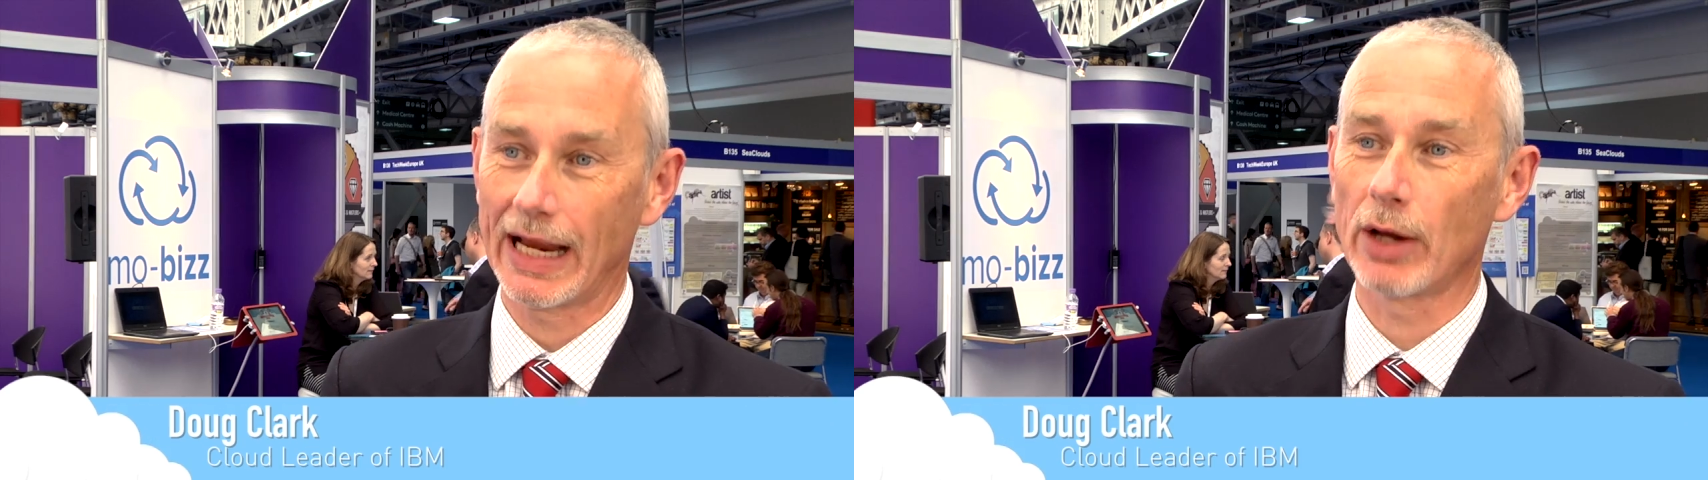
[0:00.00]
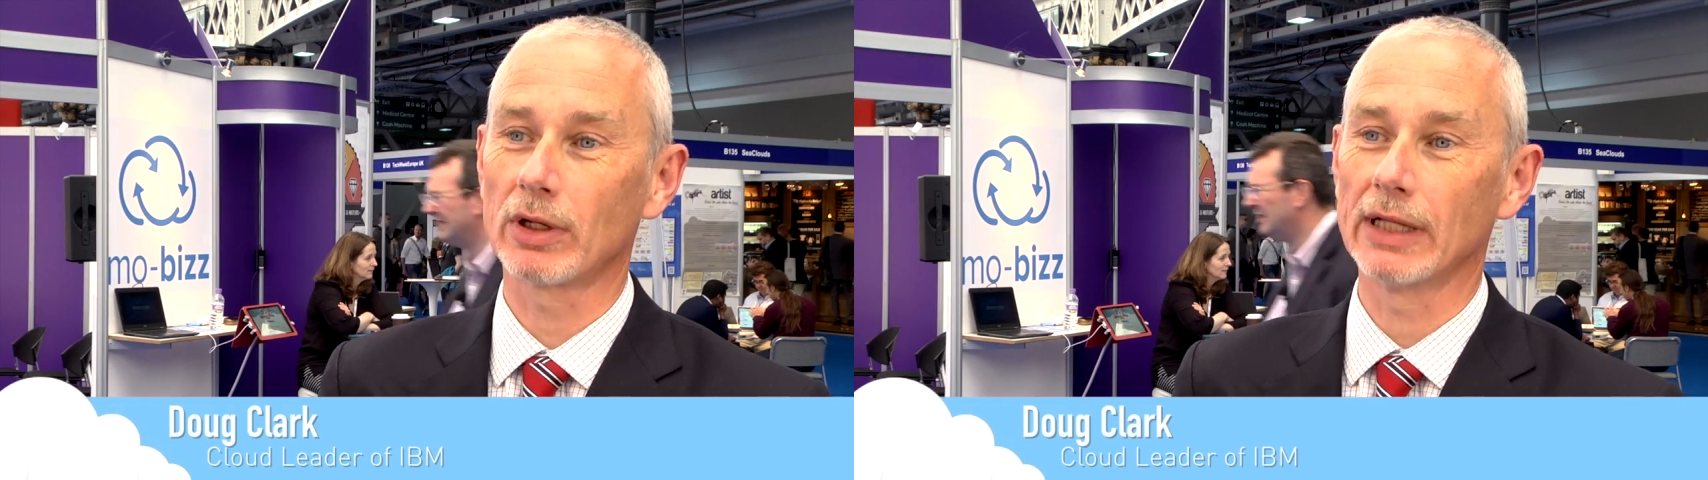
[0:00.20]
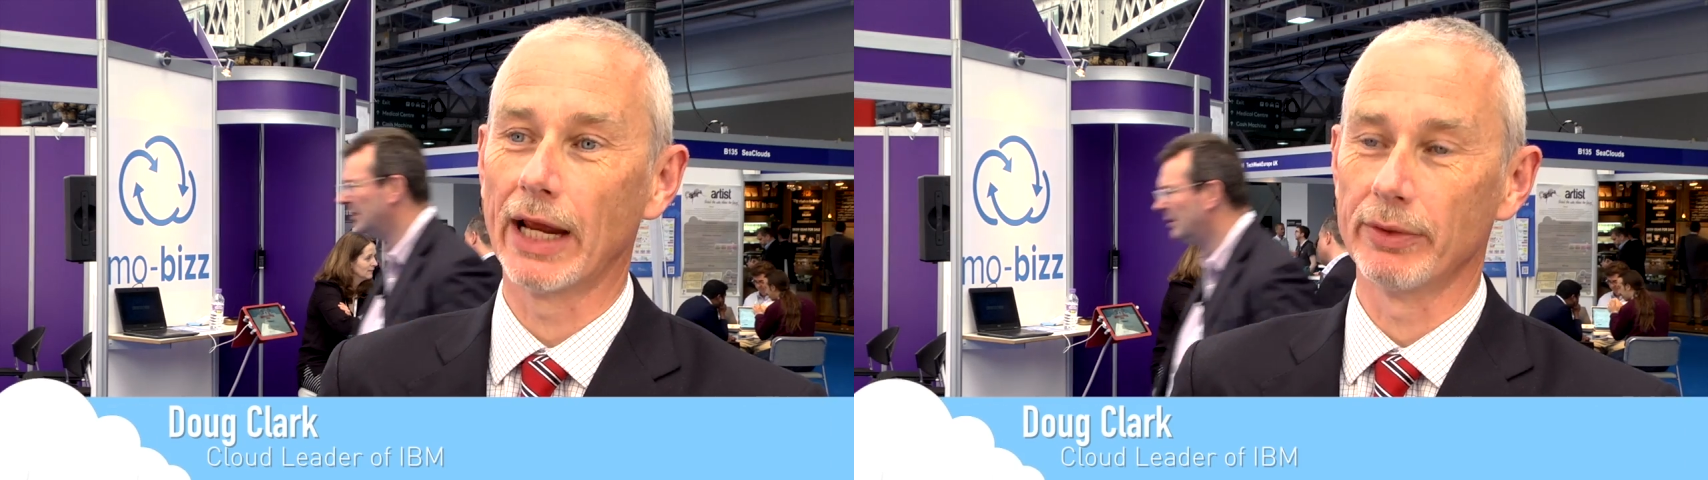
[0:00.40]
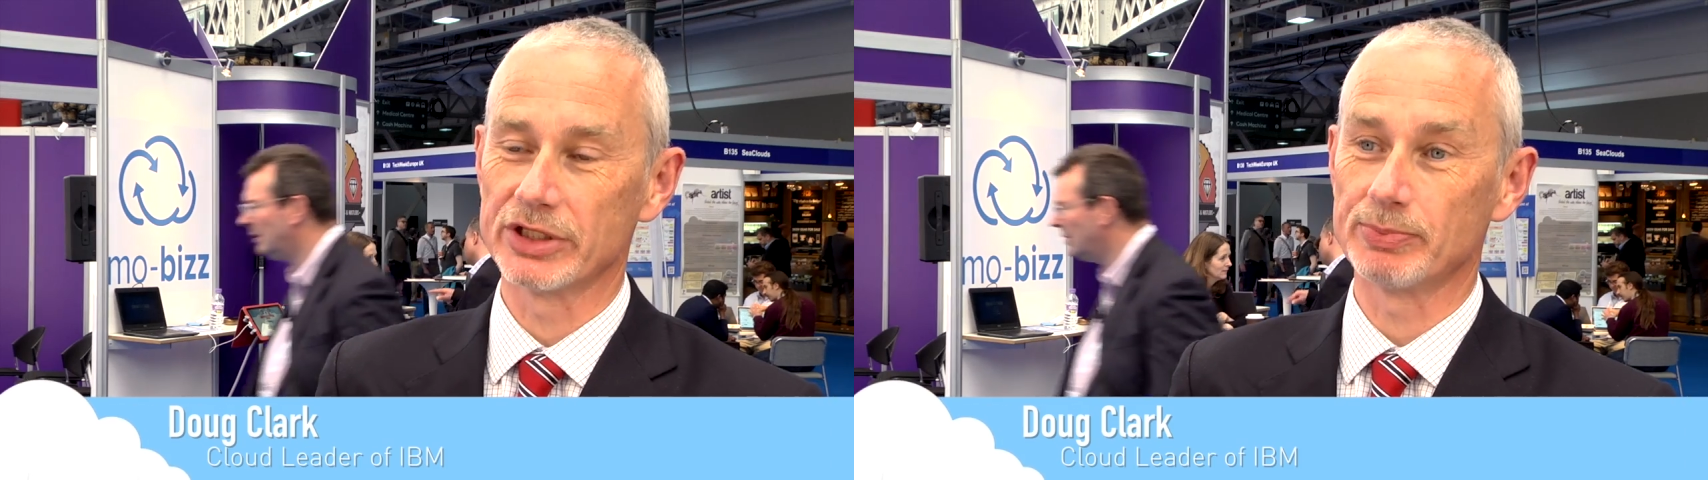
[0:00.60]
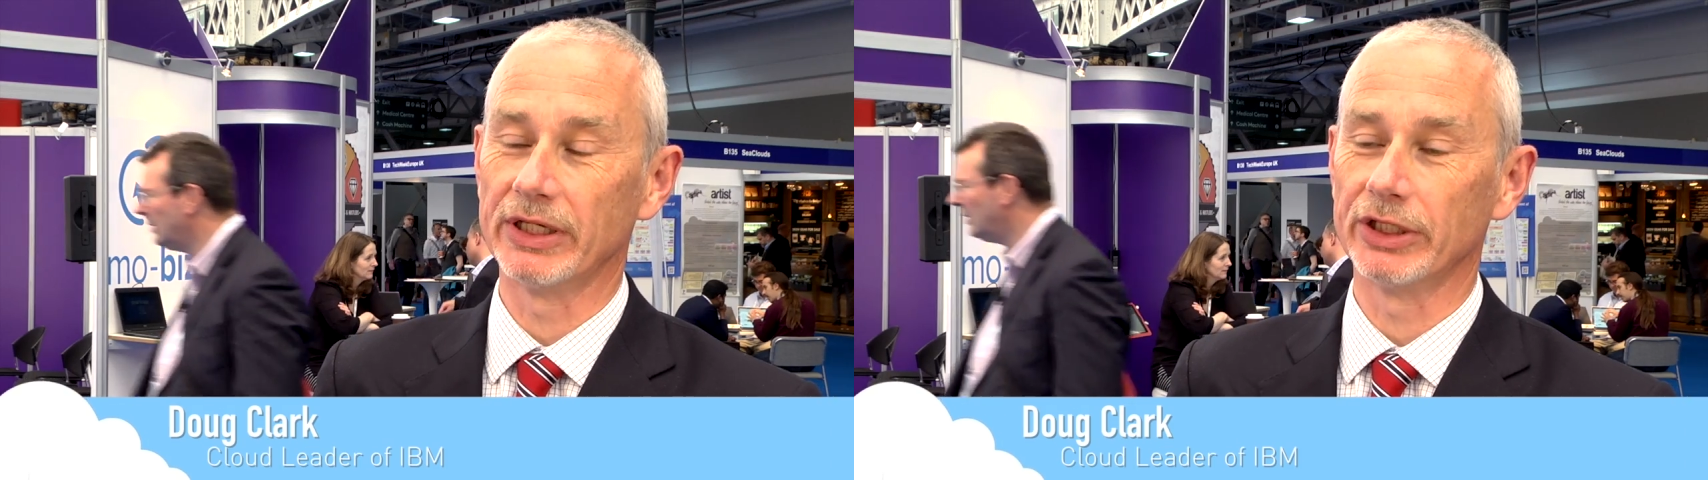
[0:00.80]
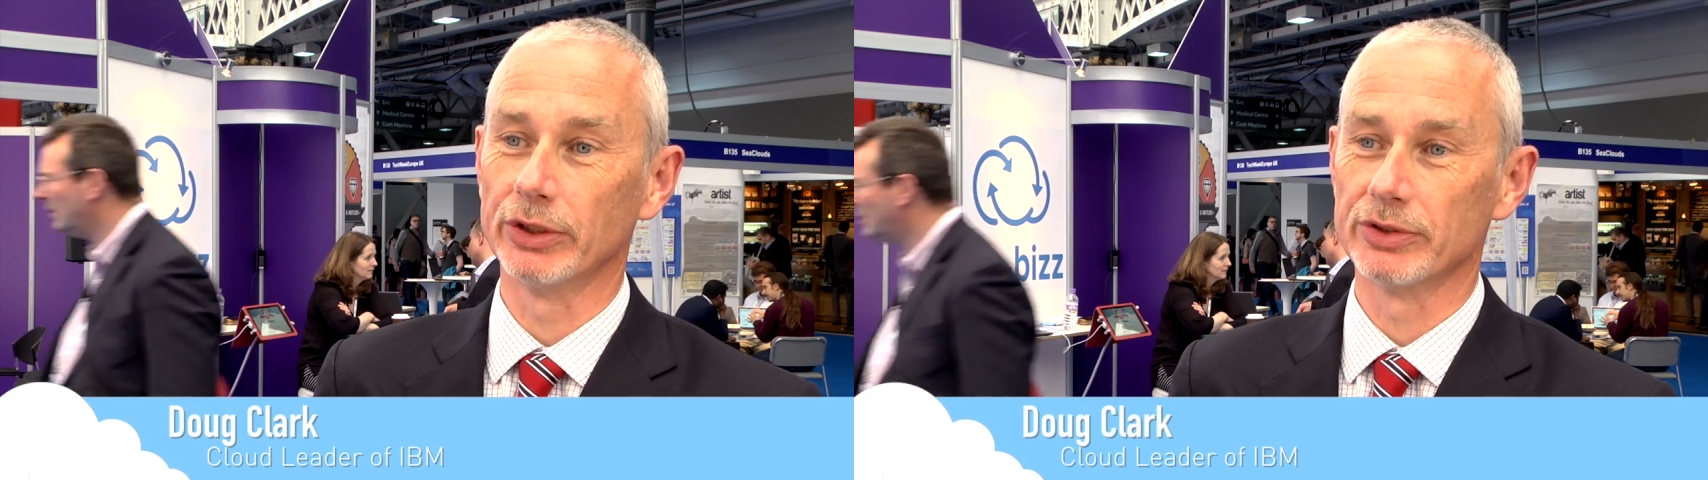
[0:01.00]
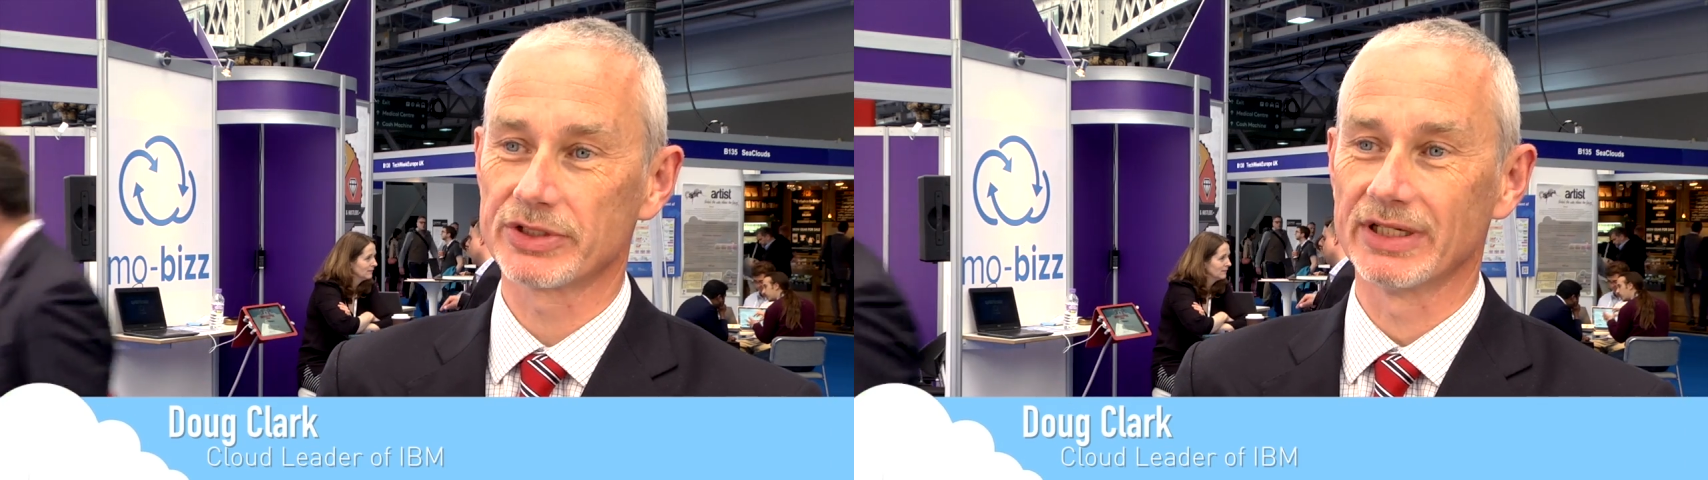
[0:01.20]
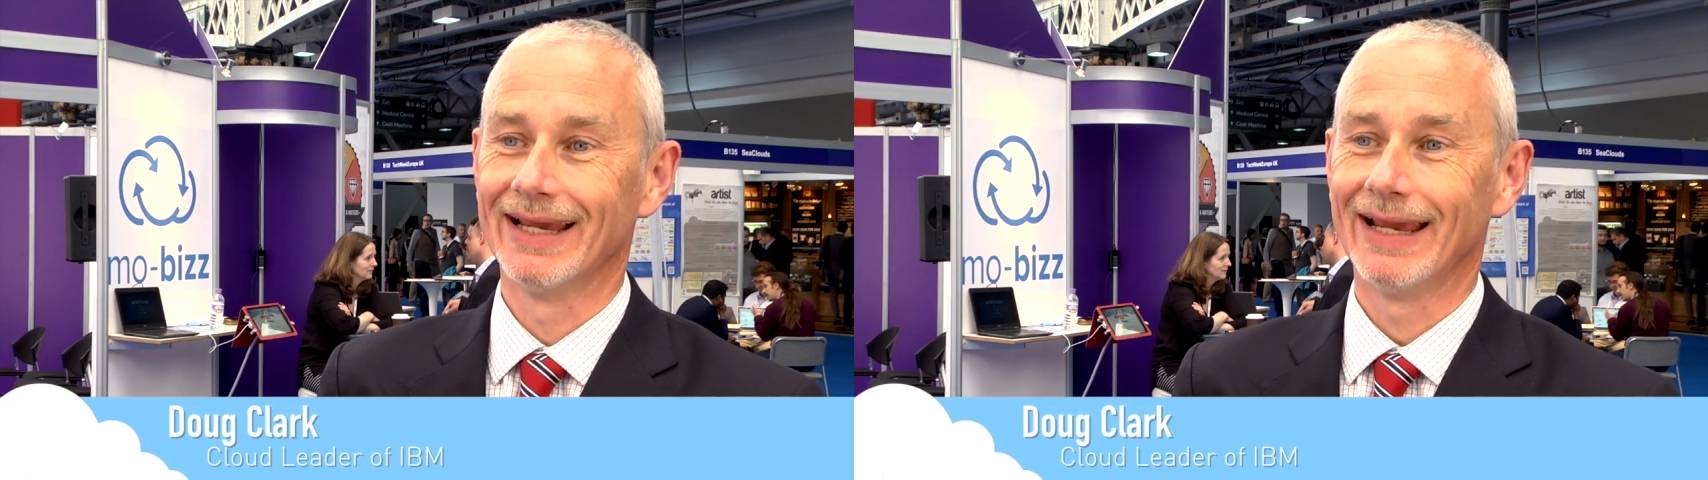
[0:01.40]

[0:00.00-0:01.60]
how cloud is being used